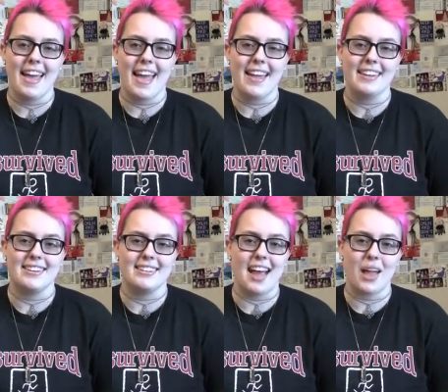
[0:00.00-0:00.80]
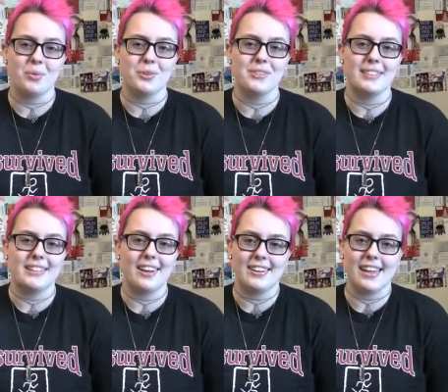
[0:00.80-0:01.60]
and I will
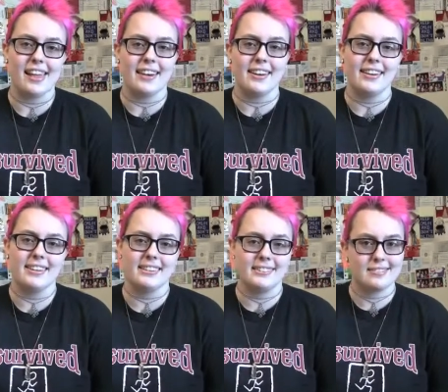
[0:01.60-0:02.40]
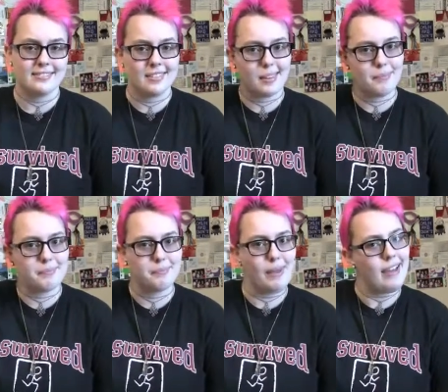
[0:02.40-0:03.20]
see y'all later.
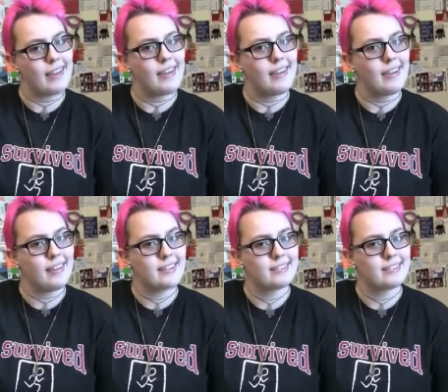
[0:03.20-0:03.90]
Bye!